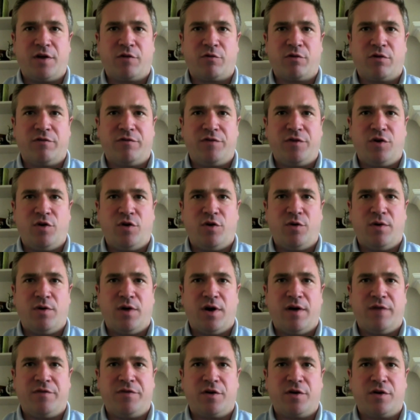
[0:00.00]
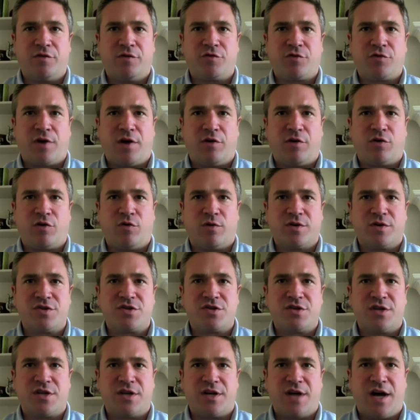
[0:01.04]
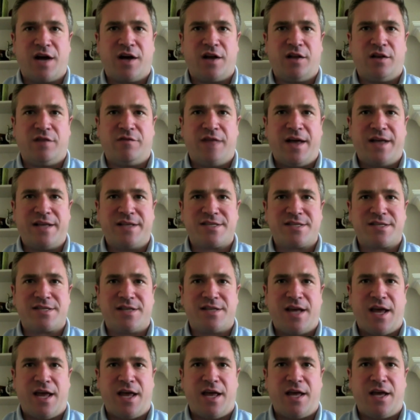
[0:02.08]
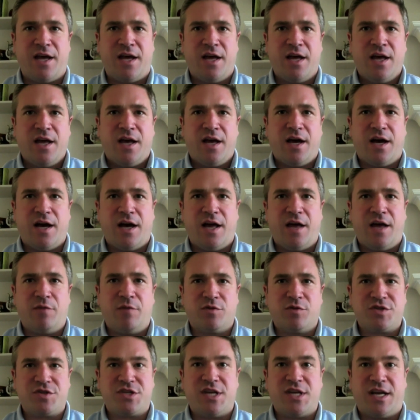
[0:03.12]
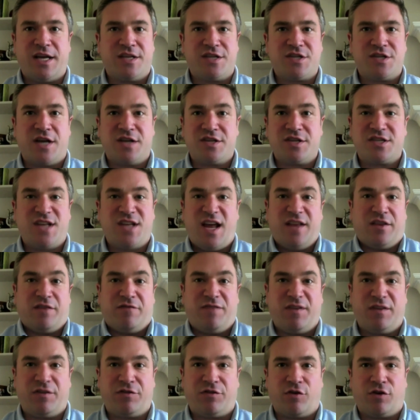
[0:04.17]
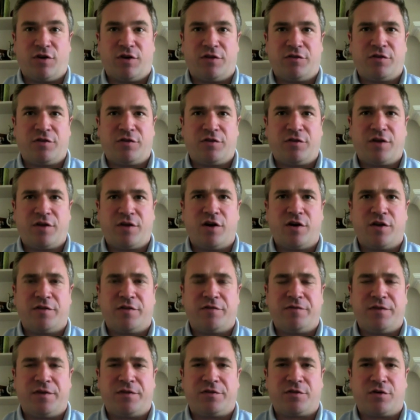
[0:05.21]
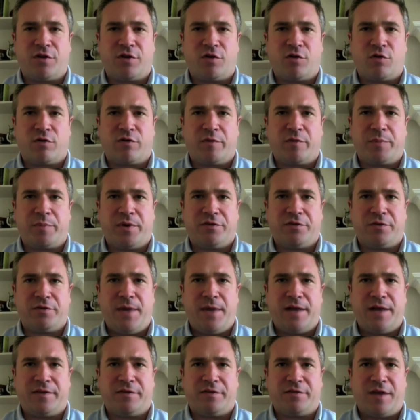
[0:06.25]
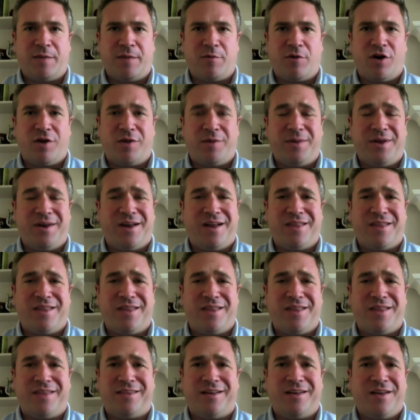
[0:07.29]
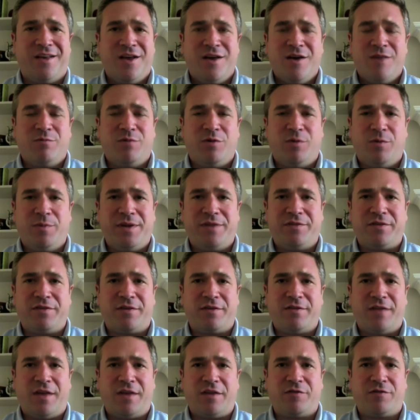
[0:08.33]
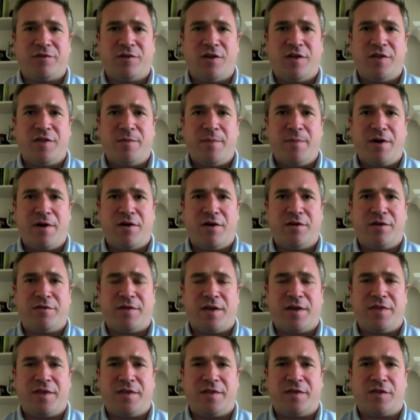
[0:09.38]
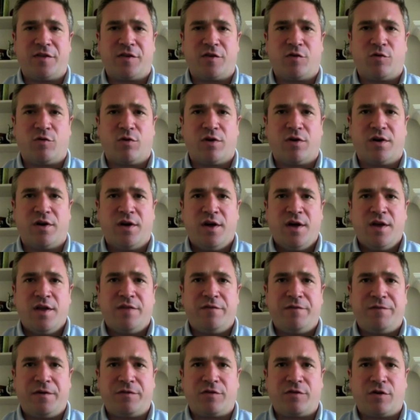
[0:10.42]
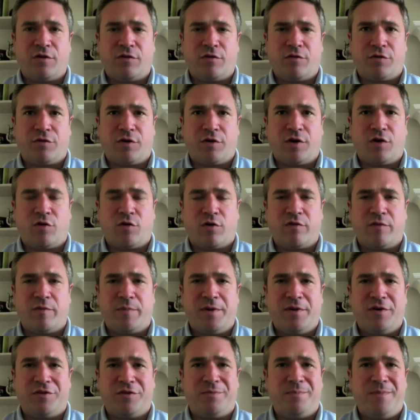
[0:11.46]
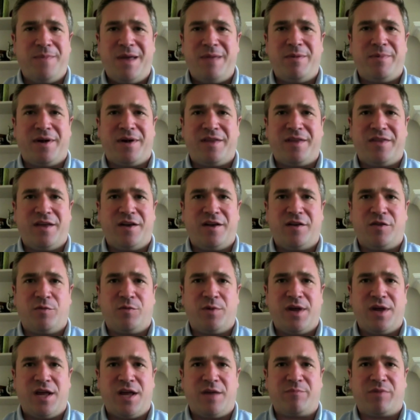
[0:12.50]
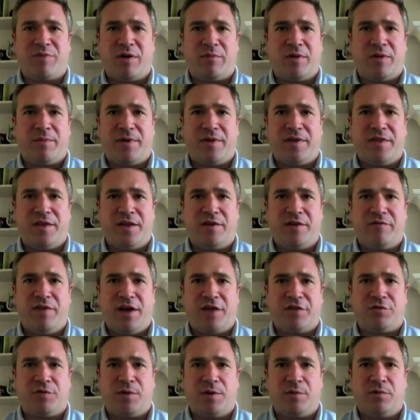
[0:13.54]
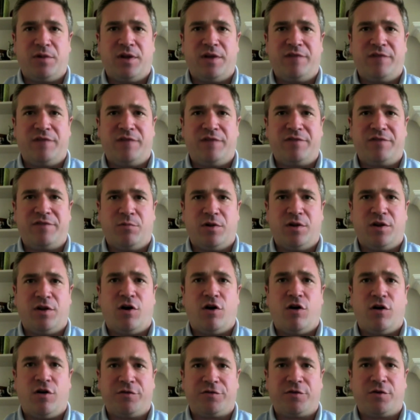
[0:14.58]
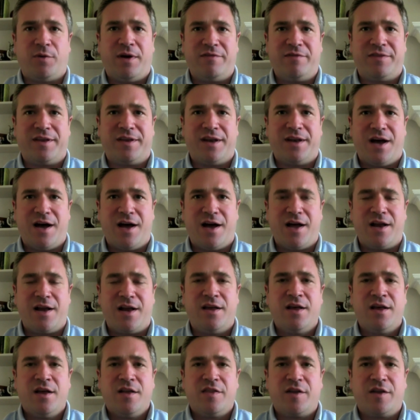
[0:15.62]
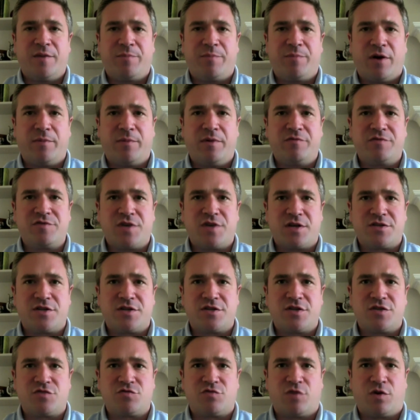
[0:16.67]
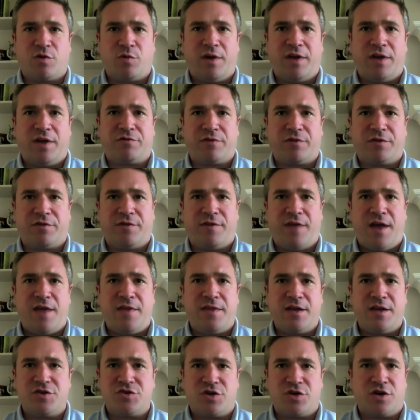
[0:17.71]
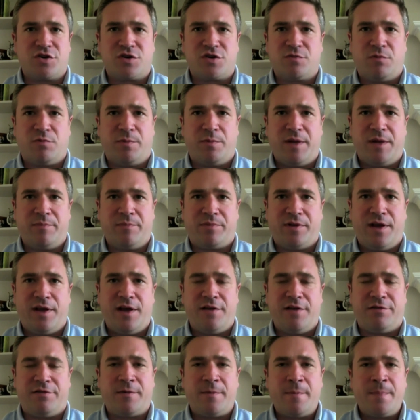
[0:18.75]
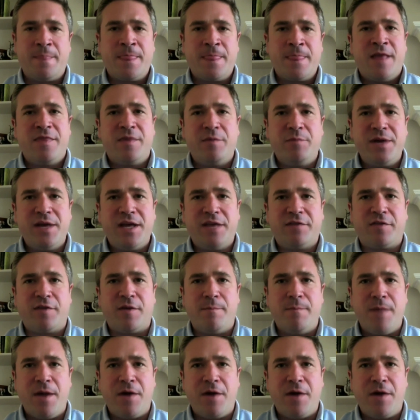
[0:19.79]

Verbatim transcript: a review of the trial court's denial of that stay. Uh, and will seek its, a stay at the Fifth Circuit. So they're going to go to the Fifth Circuit Court of Appeals and make the same argument. And I think that we'll be successful on the merits. I think that the court, the Fifth Circuit Court of Appeals, maybe by the end of the week, probably by the end of next week, will have will also have denied the Department of Justice's request for a stay, and the injunction will be in place. Then we get to the